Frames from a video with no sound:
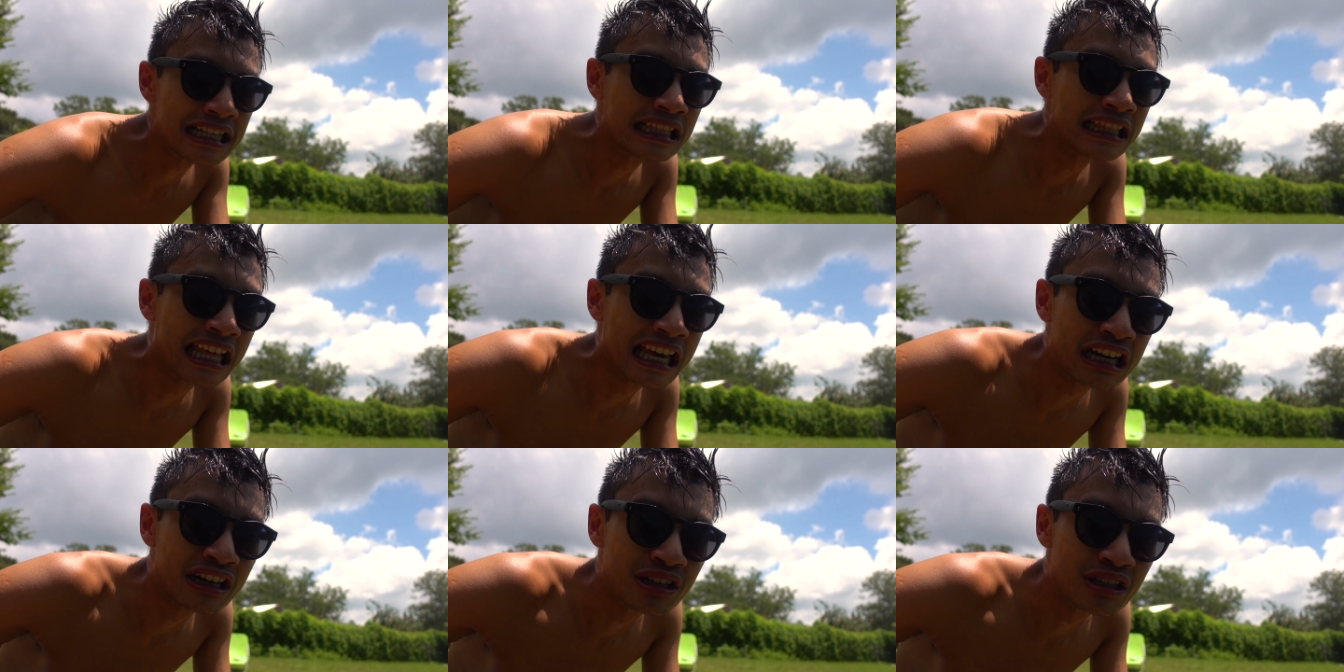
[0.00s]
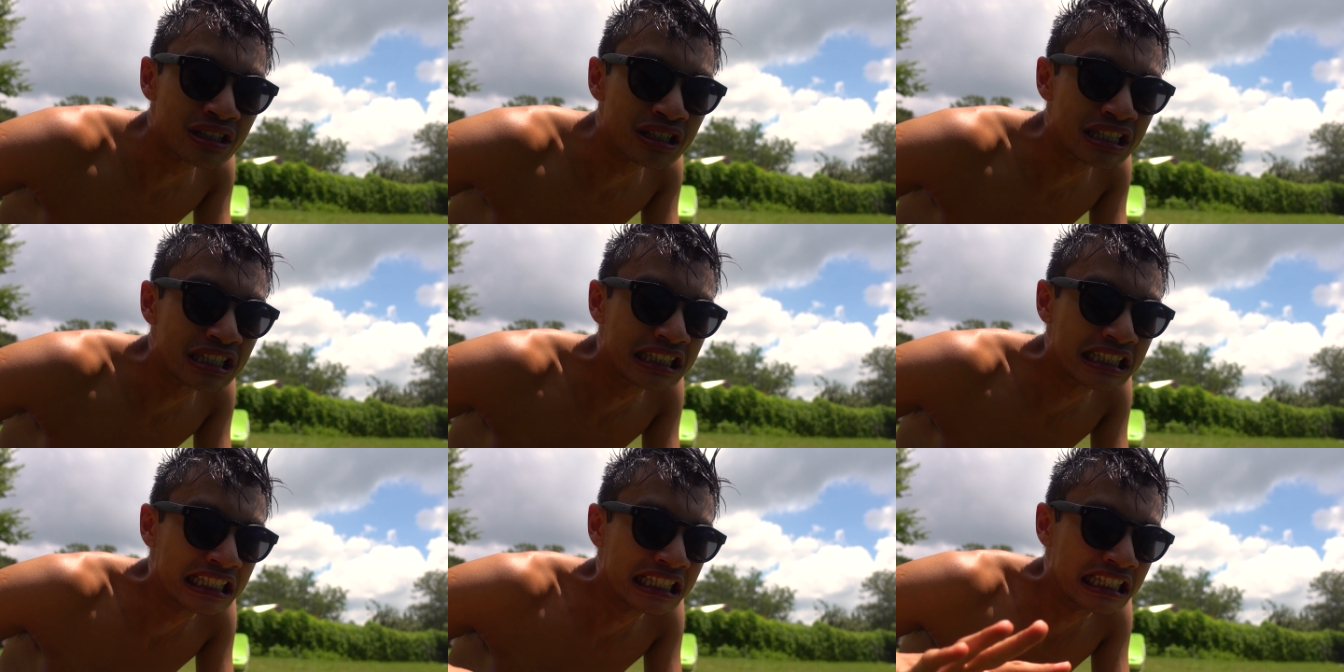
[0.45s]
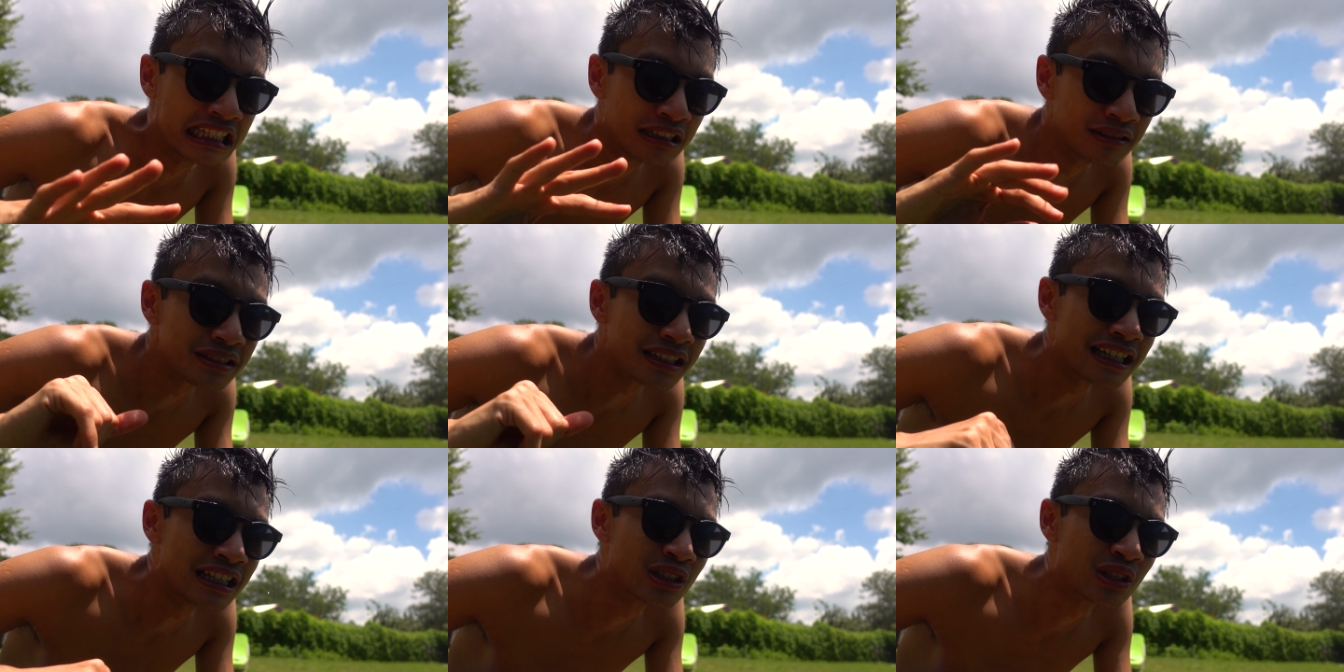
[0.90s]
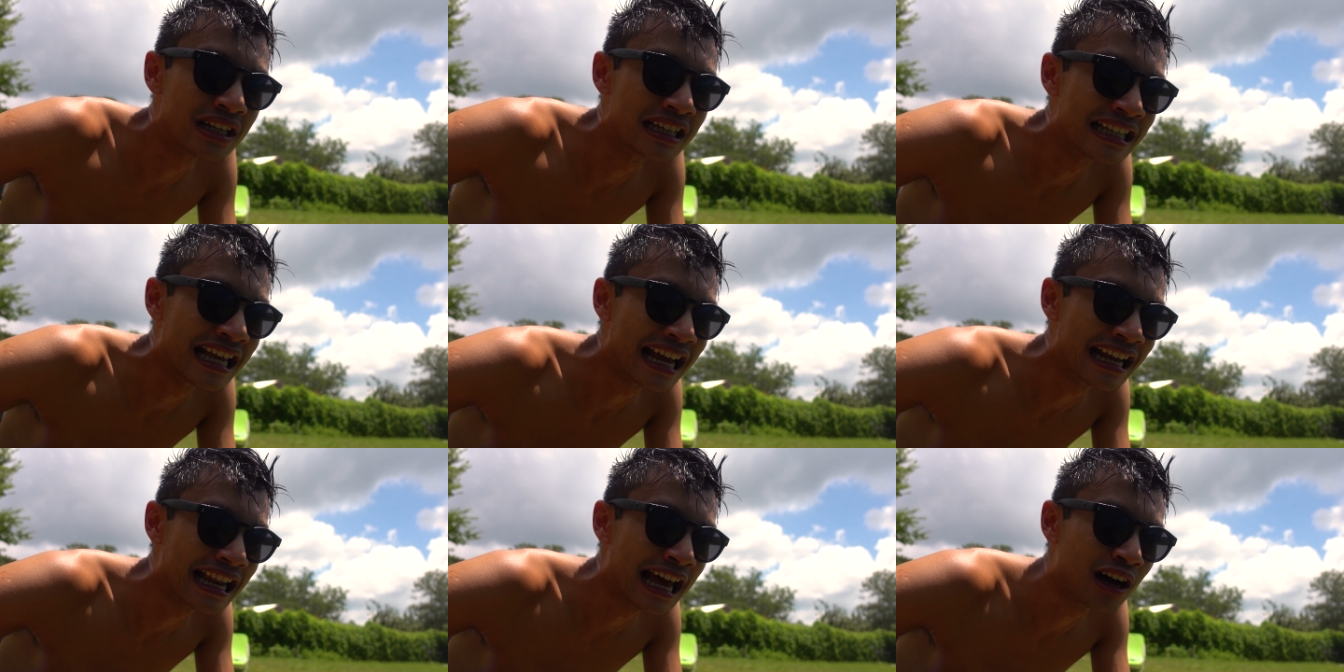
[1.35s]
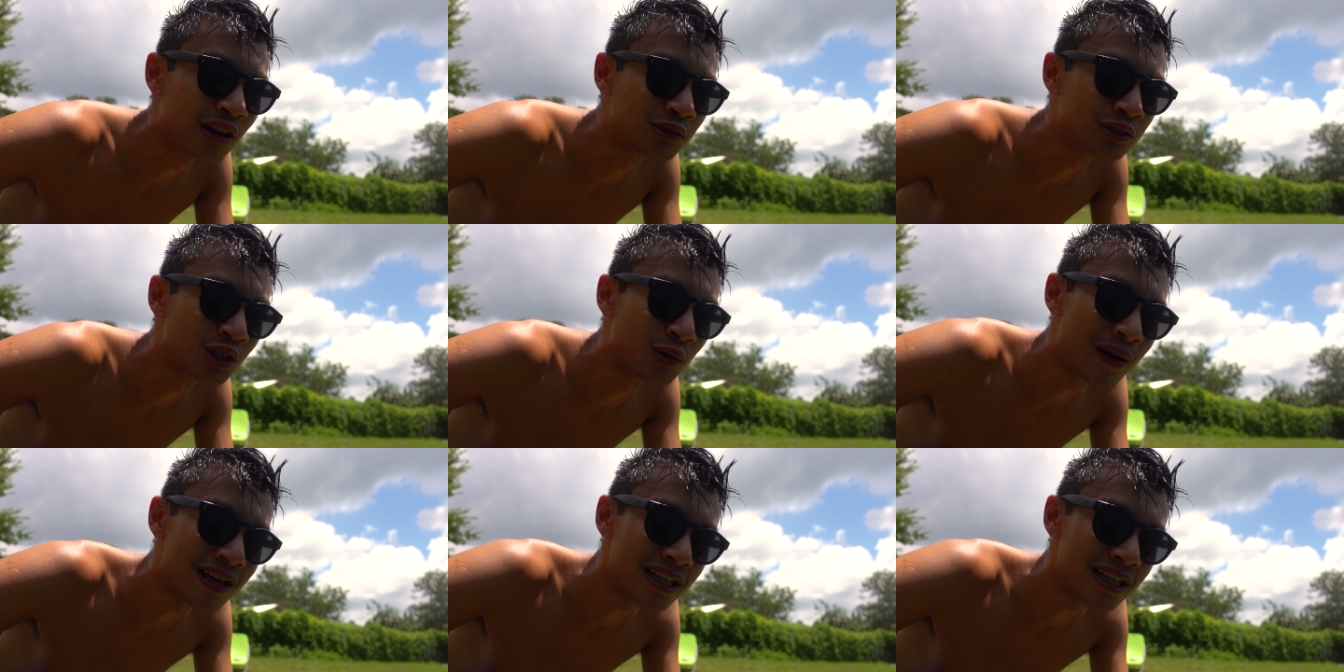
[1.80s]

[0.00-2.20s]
later into the day now. So